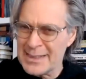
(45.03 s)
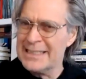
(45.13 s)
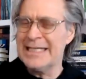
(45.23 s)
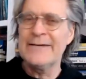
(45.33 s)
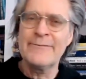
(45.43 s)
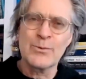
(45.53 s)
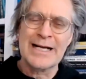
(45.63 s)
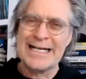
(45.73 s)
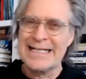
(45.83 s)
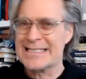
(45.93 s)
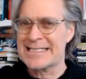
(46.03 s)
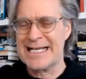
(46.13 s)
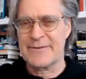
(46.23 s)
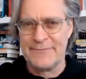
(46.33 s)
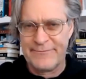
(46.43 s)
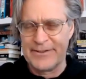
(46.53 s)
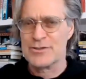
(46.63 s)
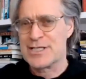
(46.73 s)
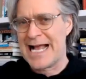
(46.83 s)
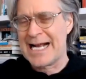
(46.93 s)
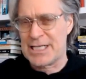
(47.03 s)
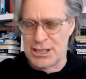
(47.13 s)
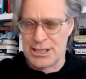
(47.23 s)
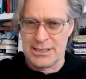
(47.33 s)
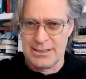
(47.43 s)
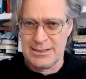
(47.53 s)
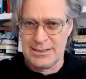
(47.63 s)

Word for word: and even when I need to take fierce action,